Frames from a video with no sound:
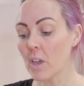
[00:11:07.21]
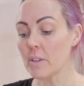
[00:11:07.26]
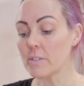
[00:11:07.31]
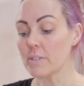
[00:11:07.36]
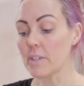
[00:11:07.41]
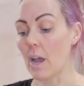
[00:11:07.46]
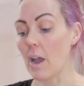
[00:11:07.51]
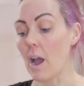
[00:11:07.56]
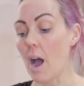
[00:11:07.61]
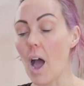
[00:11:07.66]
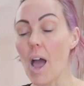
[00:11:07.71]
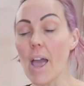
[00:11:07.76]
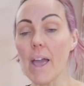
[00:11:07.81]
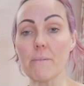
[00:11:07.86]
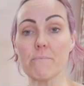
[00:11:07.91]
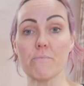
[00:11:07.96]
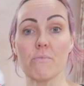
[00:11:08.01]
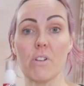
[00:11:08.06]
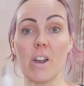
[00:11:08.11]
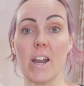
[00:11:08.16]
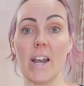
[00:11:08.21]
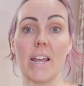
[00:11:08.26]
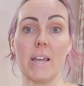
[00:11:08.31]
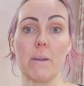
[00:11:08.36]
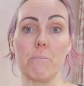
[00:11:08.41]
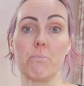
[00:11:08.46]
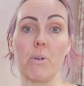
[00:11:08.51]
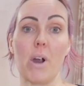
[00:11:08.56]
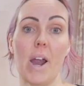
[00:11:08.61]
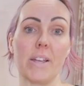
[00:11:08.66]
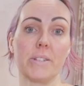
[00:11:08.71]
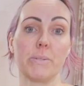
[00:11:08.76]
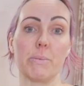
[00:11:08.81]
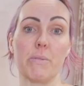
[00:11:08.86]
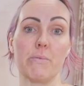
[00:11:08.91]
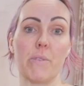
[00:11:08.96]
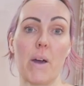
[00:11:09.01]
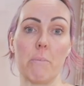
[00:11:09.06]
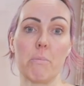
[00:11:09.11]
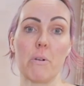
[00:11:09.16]
So I am really impressed
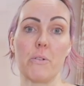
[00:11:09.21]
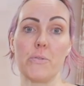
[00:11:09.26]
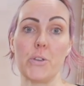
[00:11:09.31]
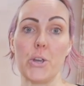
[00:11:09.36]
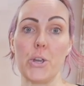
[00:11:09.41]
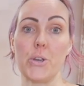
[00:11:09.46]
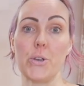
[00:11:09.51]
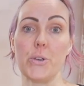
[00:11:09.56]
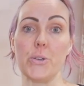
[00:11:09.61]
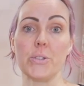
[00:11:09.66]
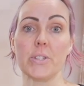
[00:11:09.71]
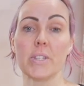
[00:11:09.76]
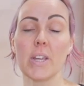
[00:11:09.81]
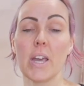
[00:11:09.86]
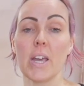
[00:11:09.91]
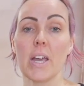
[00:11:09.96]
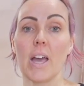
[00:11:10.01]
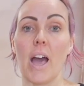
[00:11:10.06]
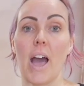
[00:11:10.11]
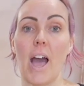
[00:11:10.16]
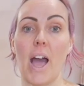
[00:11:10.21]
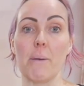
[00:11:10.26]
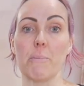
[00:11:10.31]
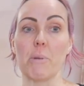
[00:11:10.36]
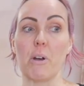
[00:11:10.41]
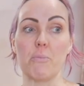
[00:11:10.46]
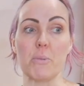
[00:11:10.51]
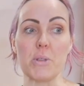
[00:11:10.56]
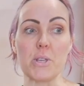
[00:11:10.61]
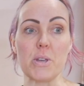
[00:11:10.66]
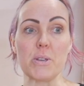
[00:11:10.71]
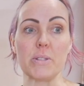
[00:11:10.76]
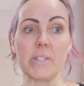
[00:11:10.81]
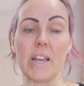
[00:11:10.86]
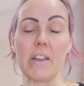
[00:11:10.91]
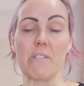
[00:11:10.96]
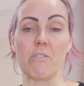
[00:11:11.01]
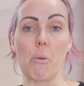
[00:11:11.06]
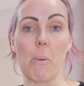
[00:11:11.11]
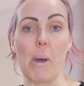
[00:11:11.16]
with Fabri-Fuse. I've been using
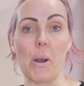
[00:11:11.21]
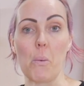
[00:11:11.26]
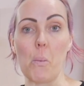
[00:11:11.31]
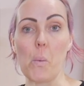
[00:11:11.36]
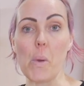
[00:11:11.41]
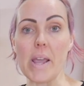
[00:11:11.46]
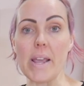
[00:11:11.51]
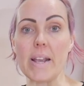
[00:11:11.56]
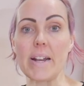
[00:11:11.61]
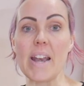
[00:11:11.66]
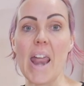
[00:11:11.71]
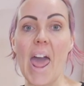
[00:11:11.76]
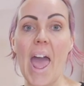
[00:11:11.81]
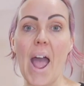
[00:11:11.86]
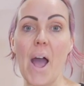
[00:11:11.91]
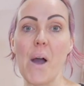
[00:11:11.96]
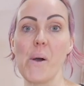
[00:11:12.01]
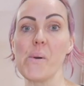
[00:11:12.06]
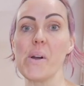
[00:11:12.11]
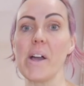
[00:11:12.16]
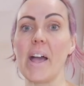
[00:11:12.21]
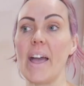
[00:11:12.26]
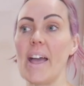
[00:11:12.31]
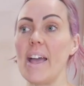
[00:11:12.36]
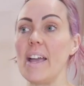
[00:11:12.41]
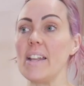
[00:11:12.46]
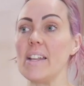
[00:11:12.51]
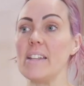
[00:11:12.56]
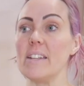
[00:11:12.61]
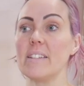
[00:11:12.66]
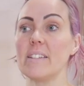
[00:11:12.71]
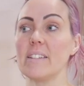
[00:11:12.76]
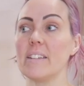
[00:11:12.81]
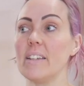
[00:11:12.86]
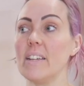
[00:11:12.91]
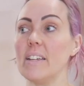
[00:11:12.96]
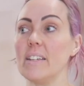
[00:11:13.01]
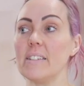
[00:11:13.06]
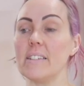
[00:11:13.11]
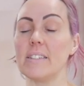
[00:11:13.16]
it for about a week now, and
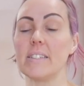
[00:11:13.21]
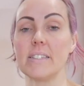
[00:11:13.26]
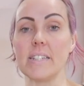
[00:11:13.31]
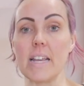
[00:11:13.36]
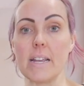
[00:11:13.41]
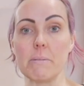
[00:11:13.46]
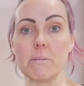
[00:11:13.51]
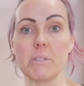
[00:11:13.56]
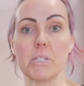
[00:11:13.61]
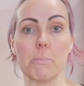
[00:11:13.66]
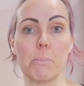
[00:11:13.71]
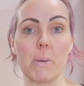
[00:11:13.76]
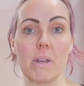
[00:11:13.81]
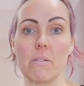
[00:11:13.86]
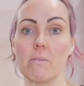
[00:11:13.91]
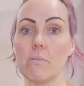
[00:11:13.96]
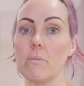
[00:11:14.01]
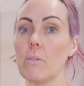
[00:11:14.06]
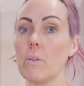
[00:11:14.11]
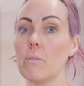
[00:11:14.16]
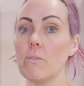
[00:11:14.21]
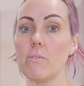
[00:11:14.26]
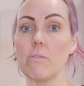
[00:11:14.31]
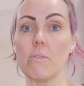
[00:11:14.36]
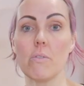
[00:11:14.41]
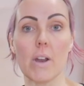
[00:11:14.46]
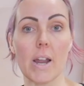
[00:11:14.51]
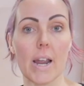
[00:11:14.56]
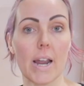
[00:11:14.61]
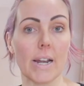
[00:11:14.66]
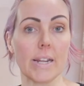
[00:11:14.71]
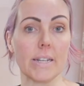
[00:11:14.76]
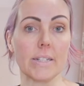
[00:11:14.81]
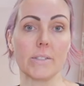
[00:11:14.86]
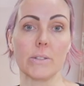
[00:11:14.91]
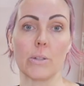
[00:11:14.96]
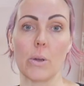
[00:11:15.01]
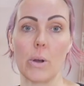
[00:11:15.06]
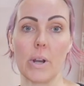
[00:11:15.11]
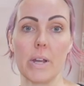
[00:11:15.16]
it seems to be really
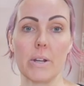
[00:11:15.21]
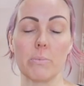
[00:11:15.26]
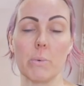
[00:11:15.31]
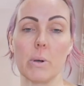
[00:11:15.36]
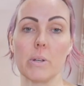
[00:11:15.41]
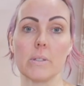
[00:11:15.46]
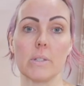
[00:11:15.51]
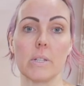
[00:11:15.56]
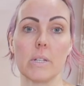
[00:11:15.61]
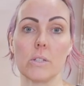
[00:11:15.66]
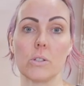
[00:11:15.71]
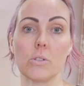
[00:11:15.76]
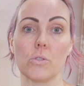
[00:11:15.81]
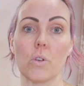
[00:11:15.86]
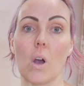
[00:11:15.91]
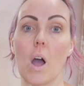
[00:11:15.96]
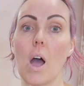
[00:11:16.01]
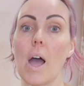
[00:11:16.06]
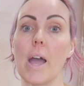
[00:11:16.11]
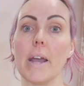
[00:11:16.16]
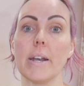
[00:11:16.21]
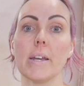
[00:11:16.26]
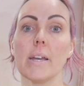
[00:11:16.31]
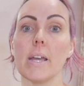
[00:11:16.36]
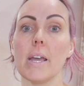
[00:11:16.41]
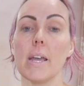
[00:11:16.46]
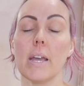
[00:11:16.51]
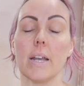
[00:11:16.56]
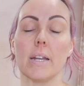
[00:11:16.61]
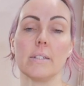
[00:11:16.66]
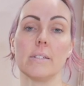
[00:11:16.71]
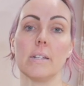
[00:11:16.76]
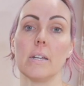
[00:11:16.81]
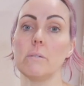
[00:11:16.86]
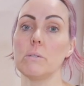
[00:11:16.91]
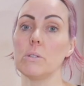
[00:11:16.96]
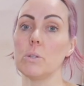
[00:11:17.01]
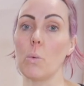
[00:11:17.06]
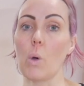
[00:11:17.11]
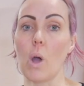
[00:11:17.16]
solid once it's dried. It
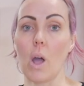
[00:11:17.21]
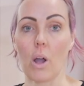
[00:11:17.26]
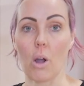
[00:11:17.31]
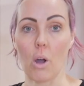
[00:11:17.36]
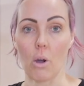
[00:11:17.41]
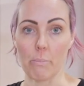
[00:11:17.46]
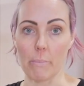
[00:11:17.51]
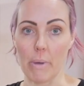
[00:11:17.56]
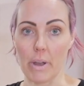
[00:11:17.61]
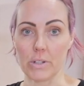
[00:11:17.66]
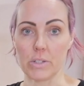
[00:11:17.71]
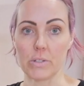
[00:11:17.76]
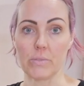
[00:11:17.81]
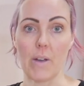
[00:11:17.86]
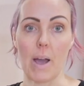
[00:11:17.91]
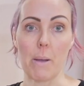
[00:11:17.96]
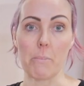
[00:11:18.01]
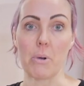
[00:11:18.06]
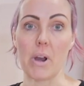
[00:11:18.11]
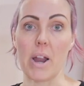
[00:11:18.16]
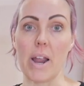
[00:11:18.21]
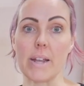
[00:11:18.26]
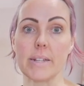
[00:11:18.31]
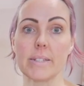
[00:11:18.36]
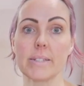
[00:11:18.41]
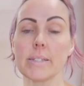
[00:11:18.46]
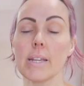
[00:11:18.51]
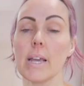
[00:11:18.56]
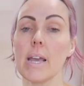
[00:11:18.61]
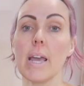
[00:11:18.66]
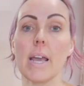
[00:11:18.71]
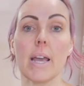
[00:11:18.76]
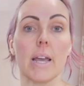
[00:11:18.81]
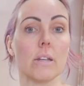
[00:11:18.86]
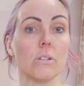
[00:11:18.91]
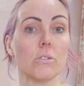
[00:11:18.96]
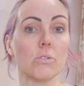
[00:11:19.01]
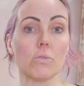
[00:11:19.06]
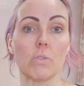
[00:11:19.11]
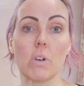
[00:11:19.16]
seems to work on most fabrics.
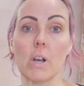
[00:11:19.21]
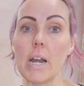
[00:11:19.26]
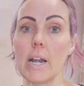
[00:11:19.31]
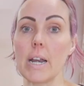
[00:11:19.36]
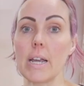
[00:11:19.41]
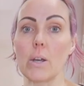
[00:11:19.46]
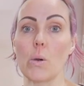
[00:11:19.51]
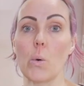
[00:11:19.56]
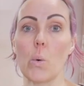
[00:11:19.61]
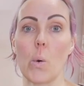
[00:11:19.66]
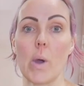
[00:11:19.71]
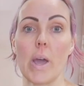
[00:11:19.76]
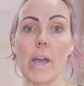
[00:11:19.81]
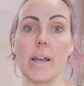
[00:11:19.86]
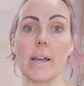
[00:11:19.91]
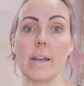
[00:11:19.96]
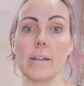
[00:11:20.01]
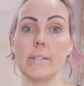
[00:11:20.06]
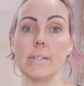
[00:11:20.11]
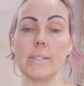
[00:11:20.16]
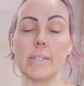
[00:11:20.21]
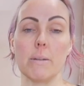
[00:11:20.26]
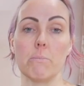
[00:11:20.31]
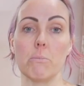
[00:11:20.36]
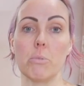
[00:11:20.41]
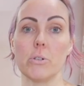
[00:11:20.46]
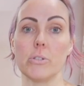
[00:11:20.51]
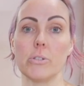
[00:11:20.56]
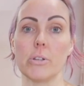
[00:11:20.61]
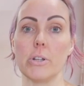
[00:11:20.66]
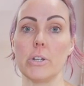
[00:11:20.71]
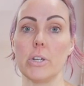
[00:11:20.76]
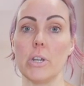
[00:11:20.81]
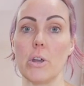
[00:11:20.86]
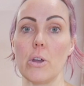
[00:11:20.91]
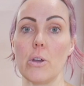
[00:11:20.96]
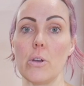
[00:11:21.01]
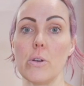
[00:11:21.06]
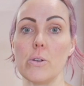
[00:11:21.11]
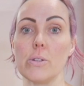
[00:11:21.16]
It's really quick and simple to
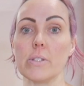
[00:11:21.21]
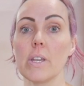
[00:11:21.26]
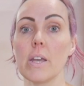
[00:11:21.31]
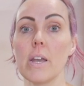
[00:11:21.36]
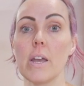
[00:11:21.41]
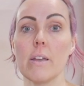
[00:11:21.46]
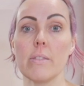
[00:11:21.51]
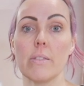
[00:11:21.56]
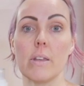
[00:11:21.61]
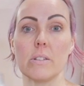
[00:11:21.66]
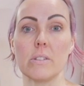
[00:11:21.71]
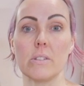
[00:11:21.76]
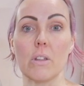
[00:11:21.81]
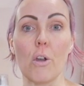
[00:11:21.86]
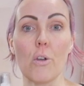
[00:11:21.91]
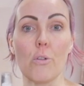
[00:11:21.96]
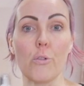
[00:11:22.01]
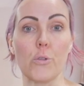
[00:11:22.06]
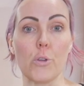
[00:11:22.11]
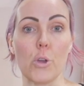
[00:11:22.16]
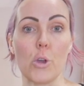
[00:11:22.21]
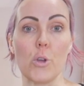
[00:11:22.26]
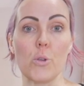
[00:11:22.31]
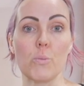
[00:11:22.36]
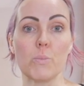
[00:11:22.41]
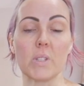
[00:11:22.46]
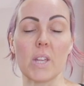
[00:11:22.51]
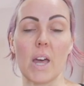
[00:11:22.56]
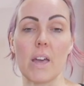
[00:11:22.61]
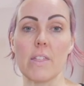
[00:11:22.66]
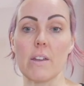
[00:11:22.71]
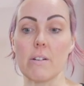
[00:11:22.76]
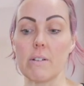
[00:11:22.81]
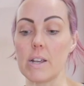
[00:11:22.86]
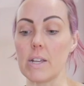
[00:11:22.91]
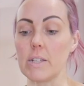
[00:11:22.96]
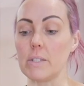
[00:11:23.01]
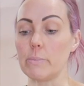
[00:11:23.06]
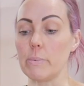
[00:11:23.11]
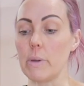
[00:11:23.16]
use. There's no fumes like there
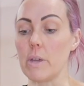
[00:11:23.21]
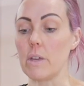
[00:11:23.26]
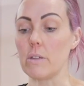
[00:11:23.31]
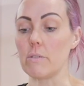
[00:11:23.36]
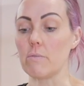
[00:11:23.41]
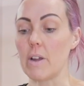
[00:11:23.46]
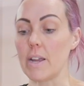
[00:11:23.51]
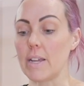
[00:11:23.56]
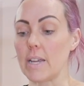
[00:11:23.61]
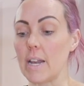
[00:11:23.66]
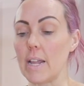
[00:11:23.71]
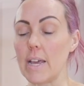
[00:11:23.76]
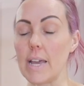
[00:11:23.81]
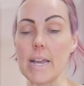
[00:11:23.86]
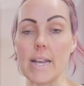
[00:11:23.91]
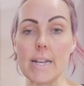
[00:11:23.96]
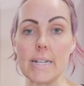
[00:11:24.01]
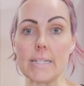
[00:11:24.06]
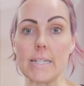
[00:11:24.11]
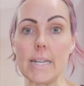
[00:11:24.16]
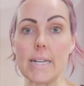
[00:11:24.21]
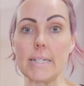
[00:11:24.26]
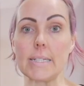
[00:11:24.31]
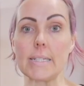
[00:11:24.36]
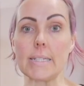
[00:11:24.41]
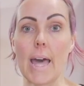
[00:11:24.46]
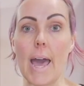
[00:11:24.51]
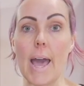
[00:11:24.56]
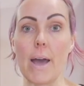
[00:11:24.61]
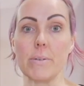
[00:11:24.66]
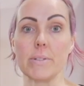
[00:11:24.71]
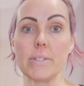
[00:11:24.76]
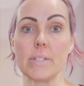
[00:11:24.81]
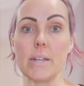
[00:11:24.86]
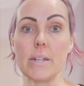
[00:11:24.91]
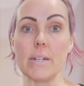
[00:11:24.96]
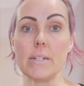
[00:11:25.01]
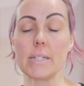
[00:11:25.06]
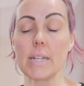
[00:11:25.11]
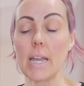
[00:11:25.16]
is with regular
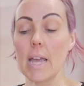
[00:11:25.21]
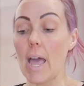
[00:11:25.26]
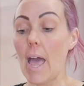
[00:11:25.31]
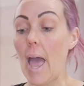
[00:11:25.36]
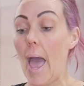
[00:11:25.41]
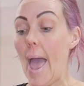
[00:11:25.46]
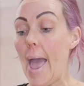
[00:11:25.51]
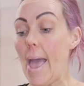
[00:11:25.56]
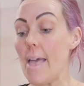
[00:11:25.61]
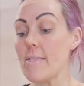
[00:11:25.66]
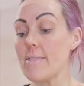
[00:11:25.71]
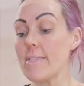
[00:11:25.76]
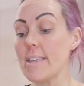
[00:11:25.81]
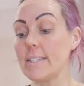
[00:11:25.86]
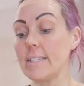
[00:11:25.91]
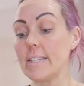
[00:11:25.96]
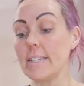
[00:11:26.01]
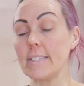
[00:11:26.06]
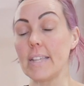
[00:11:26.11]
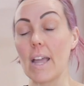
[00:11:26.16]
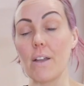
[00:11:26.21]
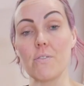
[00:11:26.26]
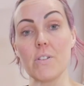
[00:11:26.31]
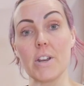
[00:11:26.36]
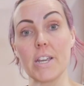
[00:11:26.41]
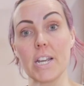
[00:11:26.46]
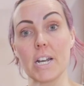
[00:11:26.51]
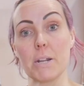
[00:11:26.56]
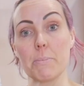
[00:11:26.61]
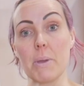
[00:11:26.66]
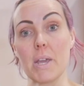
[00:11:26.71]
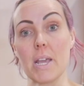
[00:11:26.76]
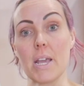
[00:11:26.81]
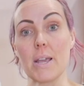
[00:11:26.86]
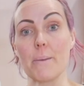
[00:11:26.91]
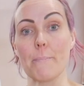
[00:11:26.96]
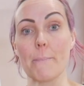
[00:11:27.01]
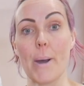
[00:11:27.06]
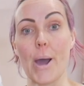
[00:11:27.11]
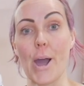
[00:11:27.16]
E6000. And this is definitely going to
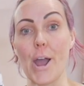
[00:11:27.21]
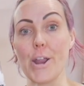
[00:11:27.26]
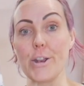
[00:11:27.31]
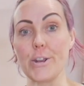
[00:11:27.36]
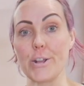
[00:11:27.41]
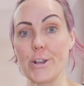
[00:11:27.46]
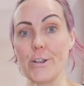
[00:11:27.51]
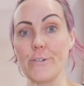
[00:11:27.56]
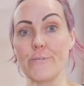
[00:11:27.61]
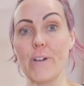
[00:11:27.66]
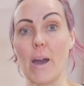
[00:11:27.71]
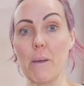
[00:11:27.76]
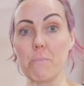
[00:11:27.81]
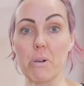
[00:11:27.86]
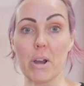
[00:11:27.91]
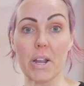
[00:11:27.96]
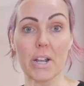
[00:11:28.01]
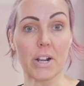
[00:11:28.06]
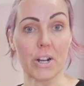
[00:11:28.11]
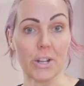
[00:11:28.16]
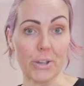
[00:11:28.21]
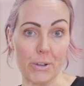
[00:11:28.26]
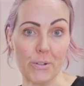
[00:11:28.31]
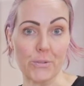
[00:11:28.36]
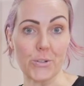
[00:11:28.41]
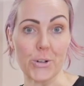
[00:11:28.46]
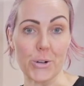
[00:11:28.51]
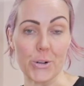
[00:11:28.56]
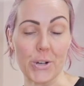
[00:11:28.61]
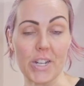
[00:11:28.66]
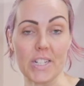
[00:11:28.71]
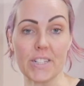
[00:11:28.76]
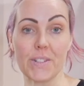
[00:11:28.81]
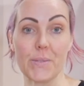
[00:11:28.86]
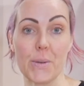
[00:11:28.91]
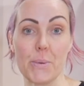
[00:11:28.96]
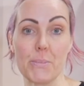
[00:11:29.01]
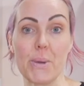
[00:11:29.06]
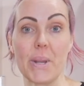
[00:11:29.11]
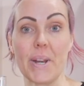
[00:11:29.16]
be my new fabric glue of choice
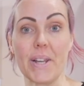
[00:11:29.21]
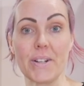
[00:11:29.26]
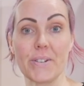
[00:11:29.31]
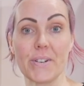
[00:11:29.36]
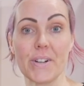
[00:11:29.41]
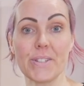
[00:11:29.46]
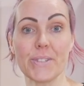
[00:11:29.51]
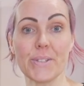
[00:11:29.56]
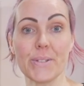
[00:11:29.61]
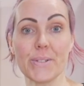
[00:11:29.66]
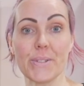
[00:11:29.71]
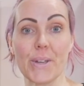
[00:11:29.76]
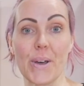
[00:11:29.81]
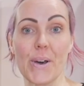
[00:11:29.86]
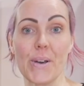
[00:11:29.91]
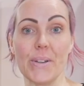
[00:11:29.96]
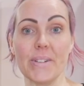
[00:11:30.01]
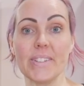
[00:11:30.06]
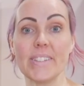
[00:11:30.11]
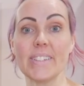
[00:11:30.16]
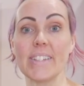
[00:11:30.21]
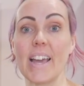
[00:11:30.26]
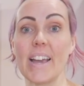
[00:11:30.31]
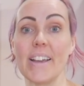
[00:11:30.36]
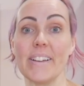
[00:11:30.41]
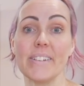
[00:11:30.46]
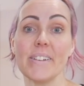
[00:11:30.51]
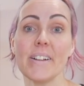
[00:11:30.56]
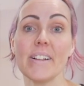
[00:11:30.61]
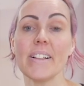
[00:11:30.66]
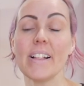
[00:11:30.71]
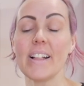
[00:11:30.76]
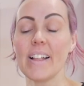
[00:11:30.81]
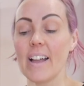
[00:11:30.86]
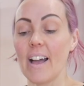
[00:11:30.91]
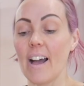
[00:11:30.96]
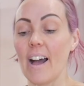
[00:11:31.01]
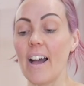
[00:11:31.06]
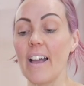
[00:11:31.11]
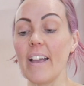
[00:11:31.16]
for putting crystals on. So
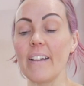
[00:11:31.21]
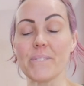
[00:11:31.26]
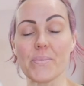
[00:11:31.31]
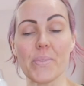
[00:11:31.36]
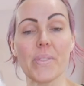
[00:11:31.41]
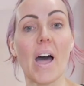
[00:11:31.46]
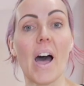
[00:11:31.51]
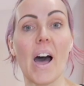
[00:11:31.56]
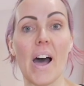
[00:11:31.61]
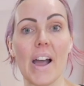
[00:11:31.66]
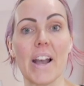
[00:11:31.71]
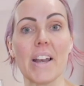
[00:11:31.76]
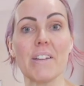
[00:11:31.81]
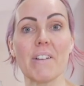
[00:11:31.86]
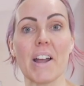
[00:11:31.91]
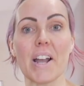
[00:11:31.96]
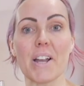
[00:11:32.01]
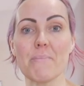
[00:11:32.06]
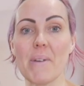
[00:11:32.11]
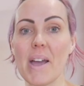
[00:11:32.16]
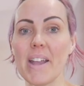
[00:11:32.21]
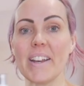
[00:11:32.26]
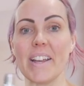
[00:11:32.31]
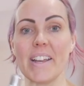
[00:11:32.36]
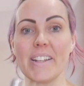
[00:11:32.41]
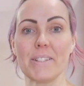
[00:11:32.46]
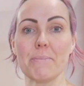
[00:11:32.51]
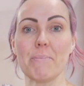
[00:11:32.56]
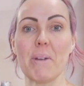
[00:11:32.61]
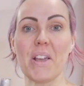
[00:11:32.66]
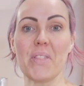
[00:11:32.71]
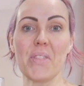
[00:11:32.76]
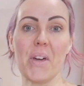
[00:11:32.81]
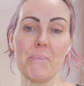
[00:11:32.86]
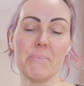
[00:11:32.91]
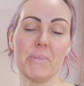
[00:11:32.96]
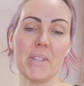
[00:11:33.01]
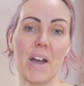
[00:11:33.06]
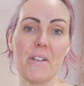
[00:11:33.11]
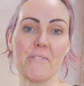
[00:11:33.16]
I highly recommend it. It's a big
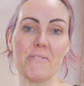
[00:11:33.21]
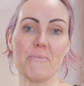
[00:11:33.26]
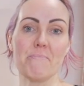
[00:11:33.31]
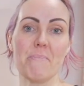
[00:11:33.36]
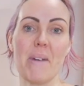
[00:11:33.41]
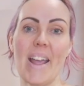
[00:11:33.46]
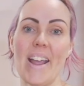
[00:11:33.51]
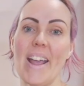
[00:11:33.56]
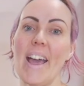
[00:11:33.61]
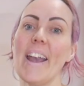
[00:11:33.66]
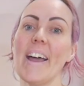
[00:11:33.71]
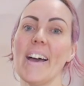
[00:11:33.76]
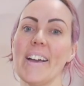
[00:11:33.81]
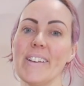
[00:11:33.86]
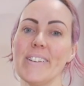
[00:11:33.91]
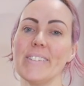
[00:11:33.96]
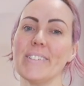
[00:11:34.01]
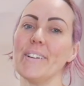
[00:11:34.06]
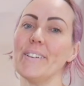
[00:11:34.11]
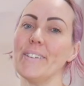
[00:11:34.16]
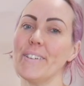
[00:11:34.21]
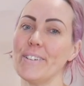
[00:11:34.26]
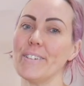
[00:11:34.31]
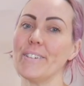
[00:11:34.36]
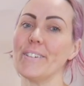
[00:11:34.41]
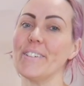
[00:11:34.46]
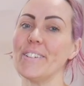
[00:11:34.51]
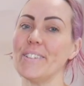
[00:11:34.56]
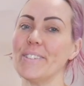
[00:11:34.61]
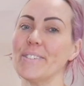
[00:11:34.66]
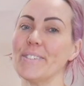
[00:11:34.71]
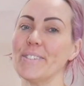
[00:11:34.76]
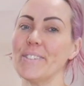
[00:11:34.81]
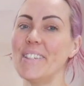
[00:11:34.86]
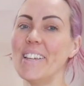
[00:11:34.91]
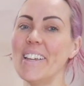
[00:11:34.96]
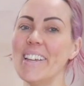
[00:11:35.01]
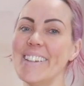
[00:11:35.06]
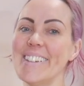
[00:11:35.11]
thumbs up from me, and I use a lot of crystals.